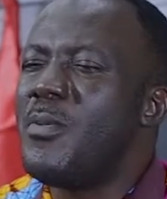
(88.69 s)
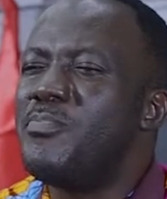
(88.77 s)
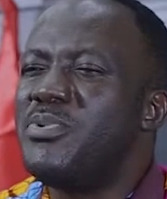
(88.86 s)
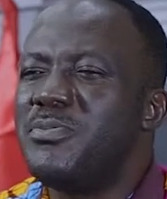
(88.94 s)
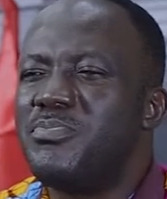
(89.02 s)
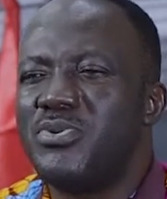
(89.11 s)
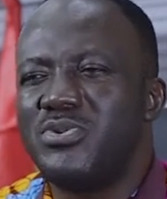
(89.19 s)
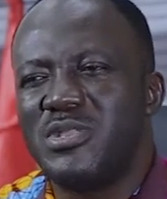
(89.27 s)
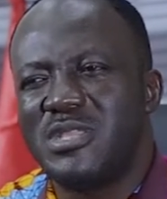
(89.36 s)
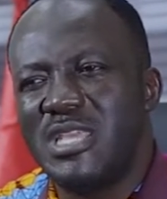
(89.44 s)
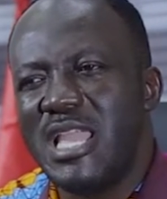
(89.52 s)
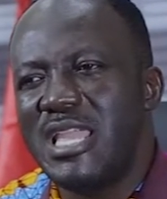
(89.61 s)
what people
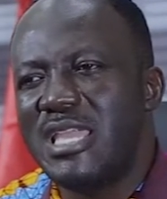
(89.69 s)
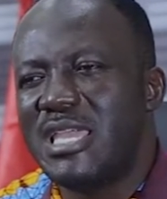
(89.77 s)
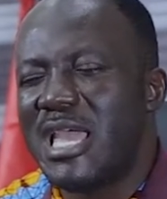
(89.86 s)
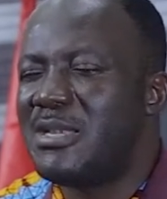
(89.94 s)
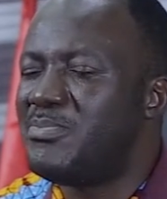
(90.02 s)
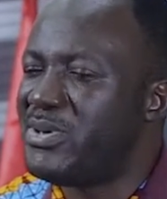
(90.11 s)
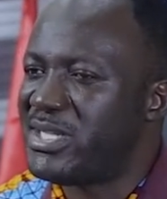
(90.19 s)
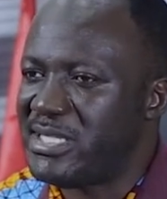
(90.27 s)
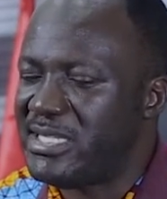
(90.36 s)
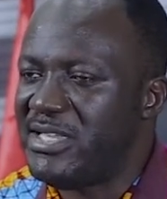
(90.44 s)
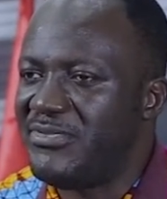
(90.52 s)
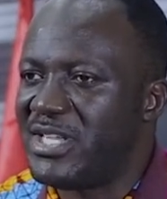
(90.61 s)
think and
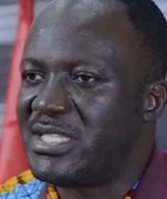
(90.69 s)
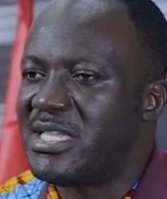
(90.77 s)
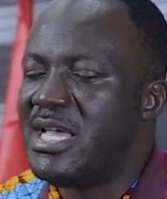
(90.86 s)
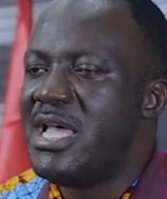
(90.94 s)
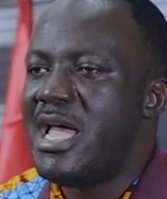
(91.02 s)
perceive us.